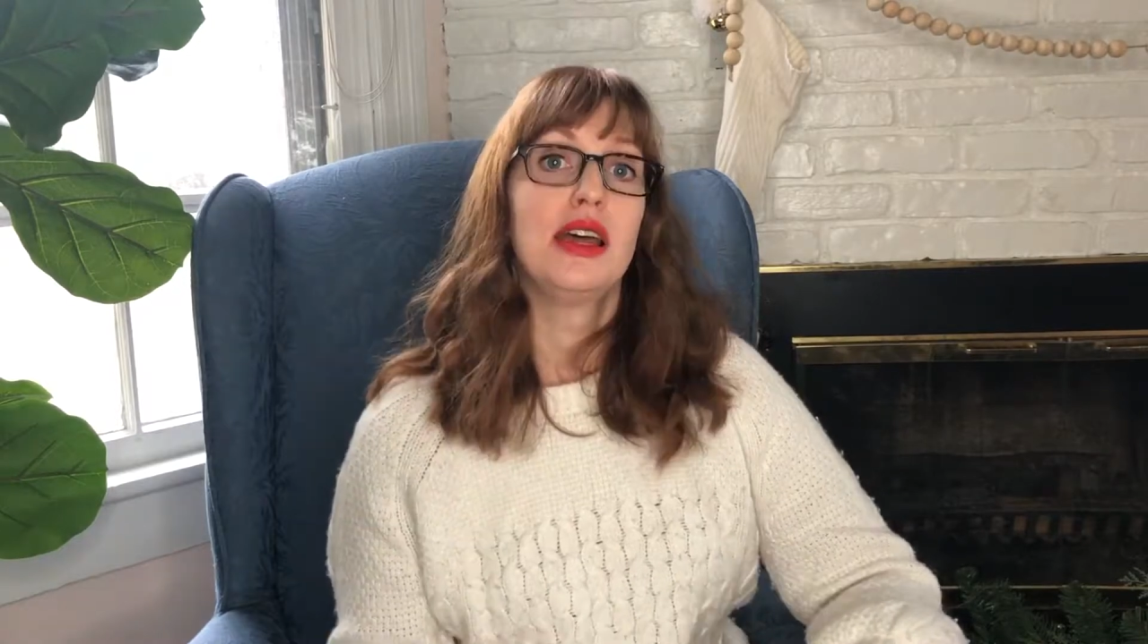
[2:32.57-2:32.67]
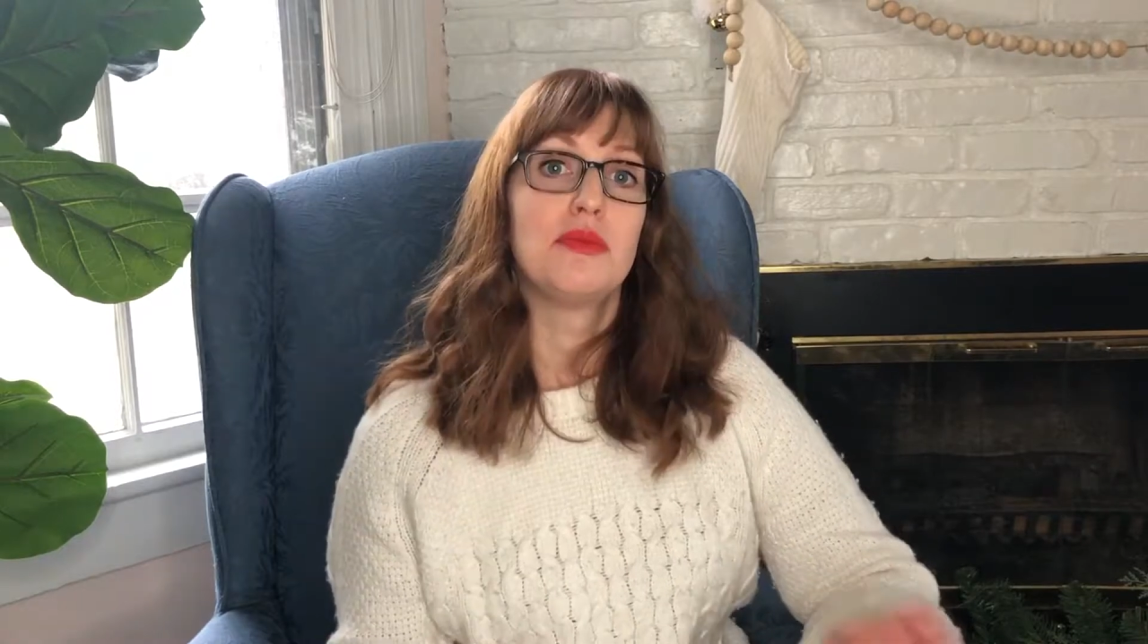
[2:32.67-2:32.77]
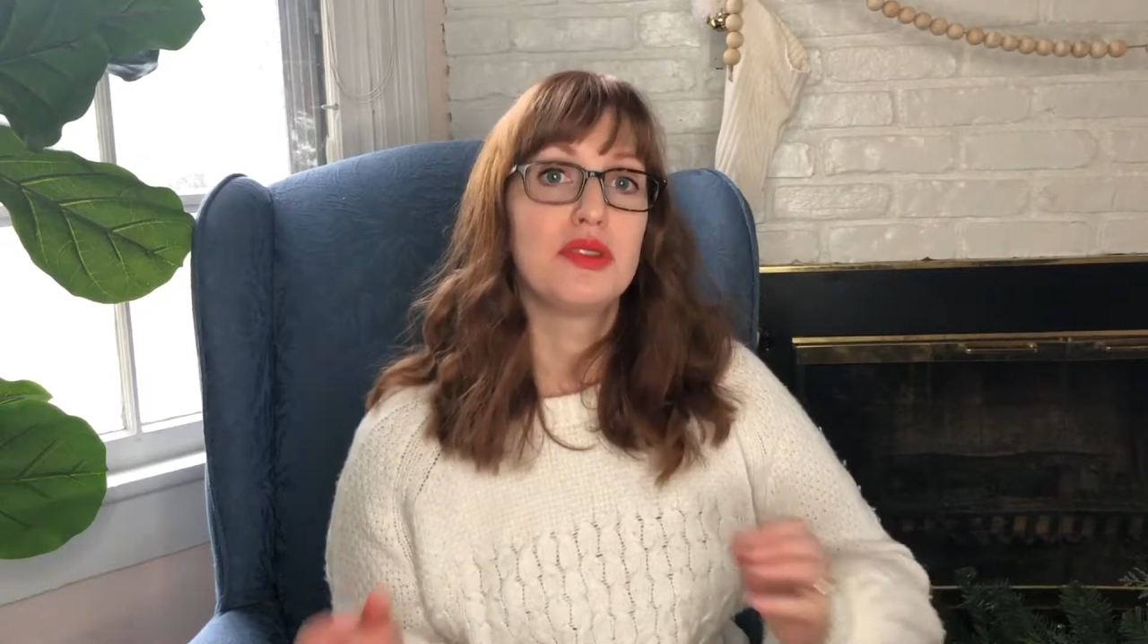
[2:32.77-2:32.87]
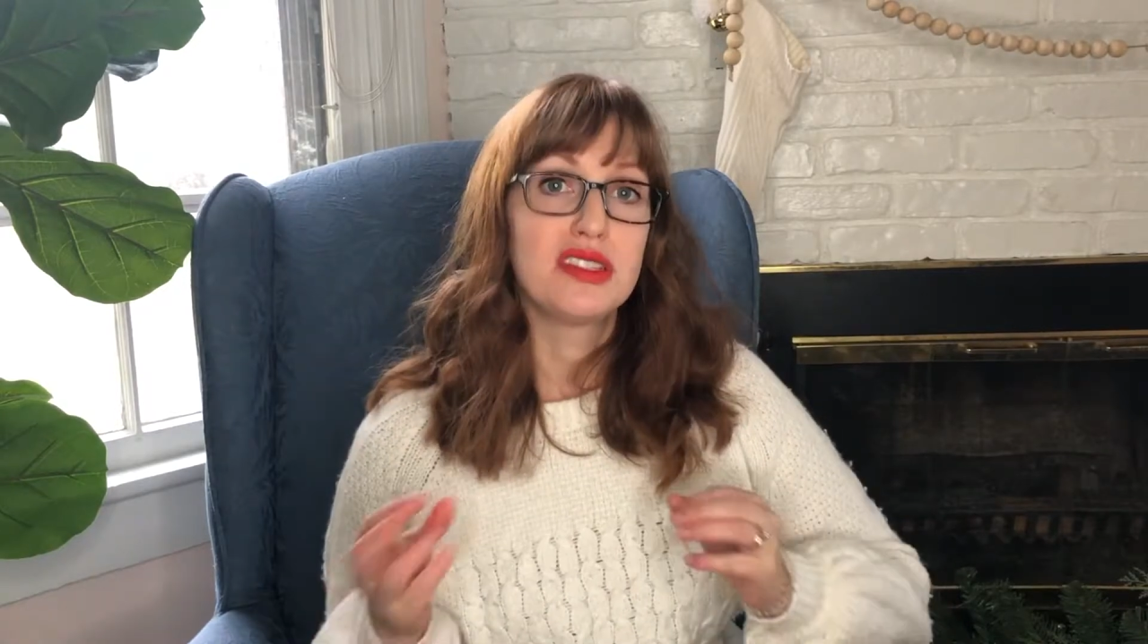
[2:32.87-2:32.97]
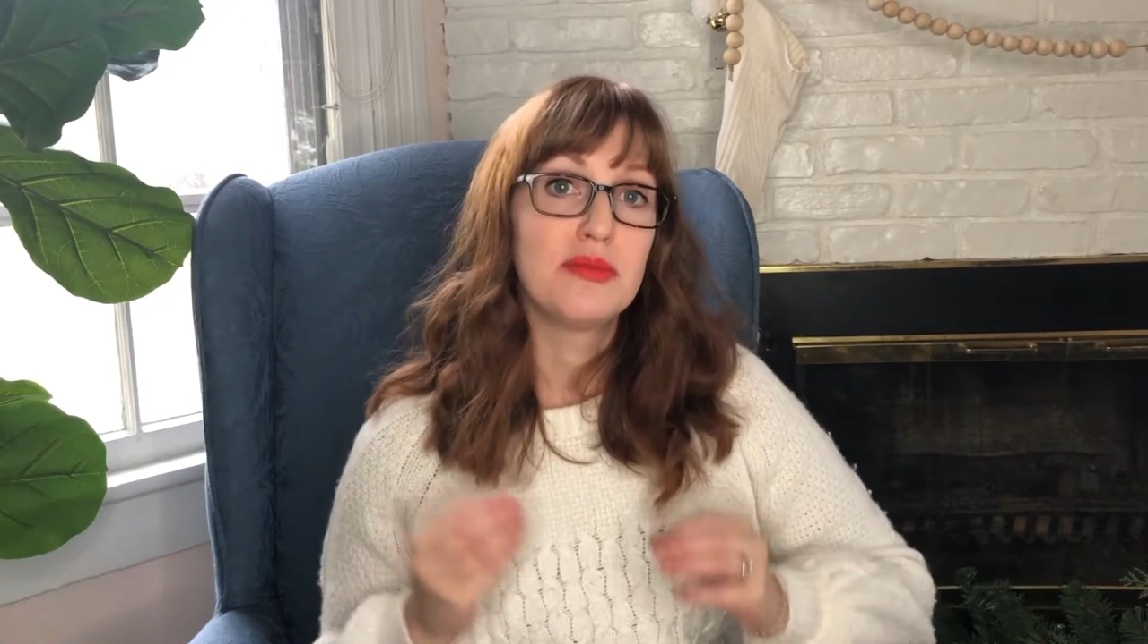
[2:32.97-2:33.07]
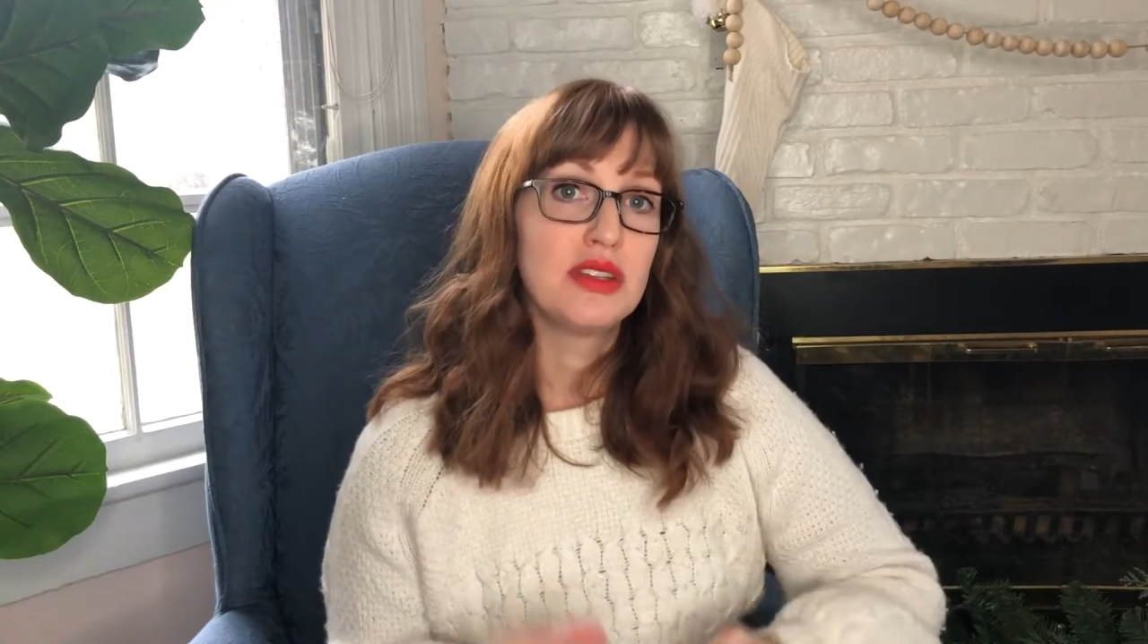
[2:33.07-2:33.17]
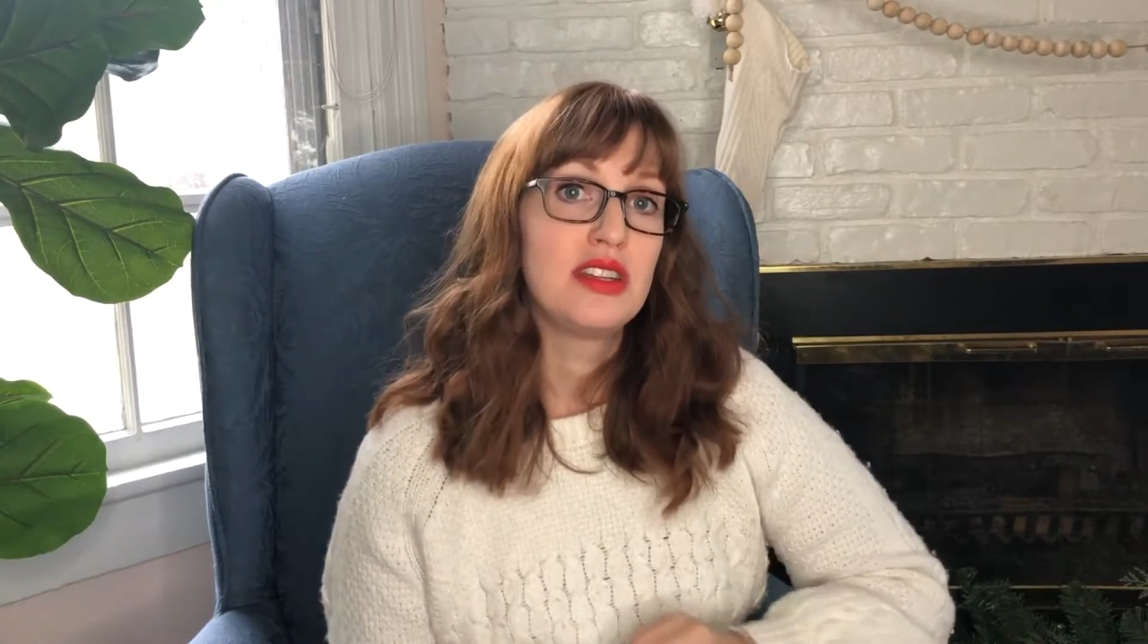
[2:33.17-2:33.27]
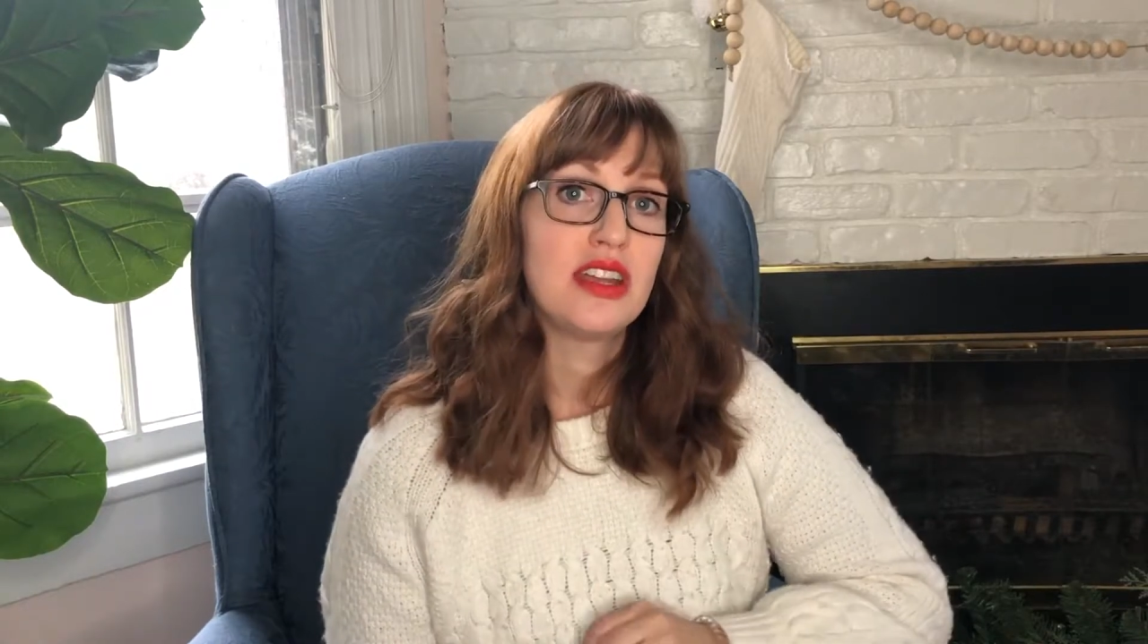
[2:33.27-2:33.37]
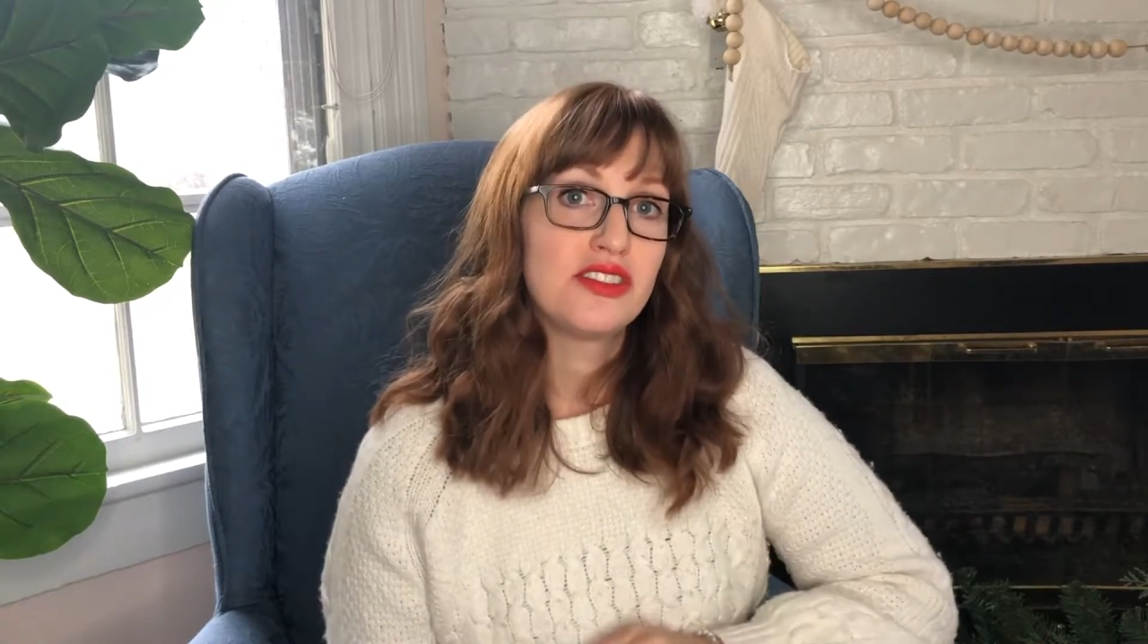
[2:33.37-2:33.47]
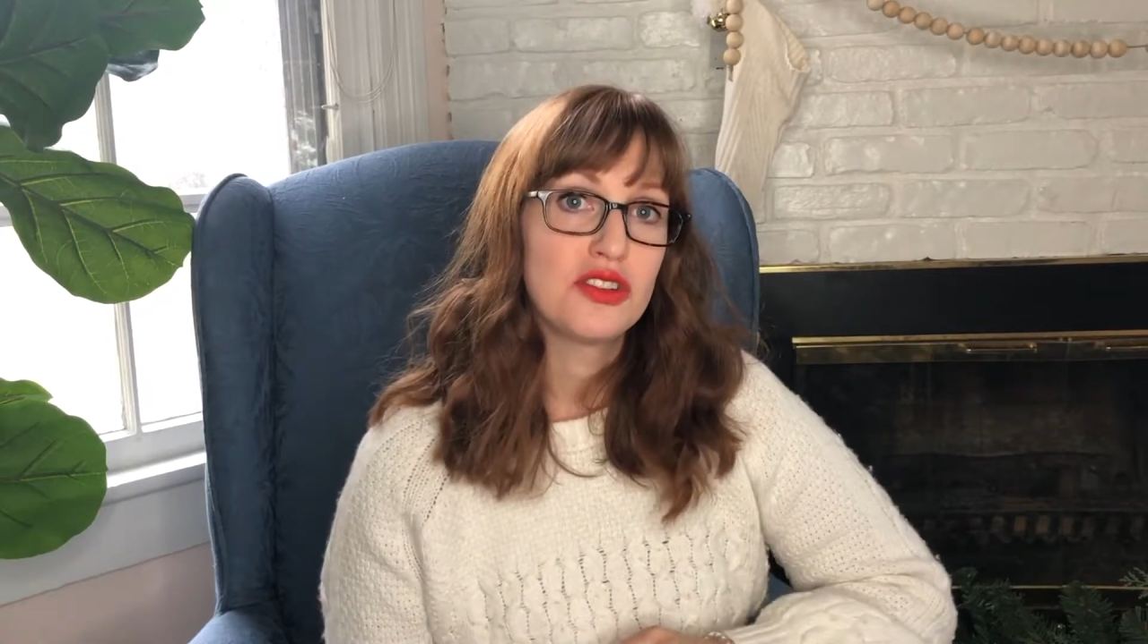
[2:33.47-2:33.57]
and put some
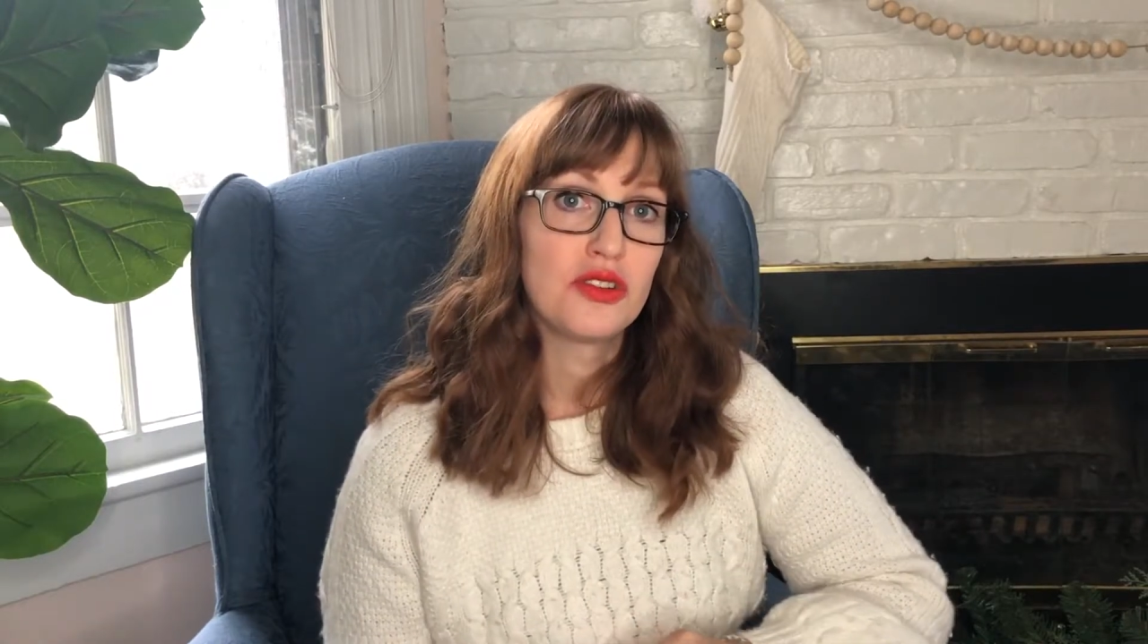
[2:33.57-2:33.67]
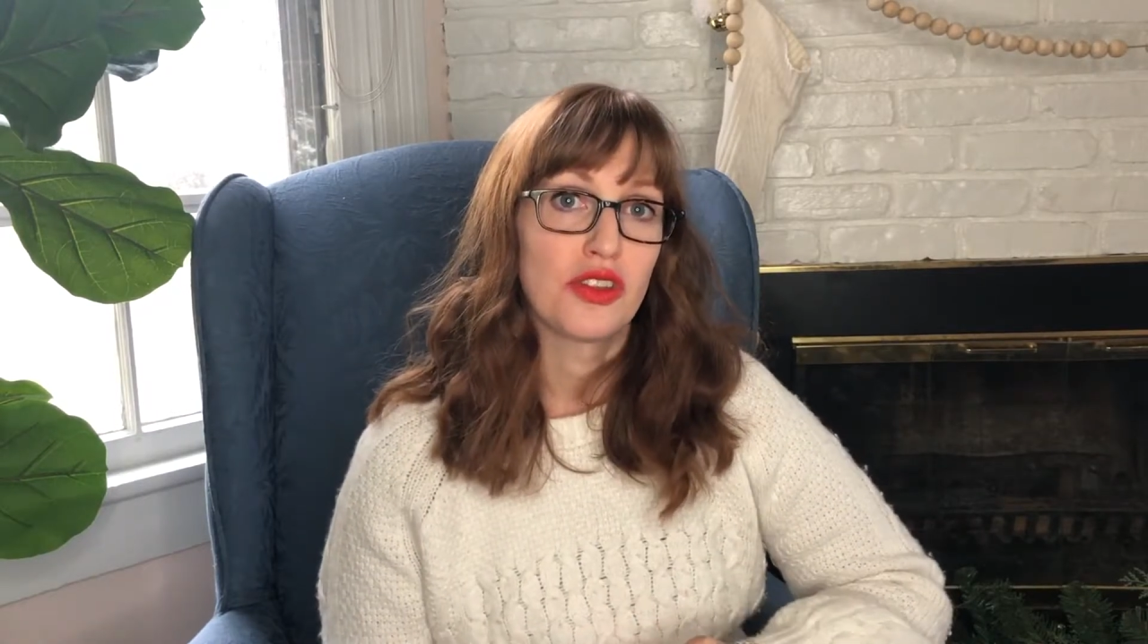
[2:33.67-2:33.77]
intentional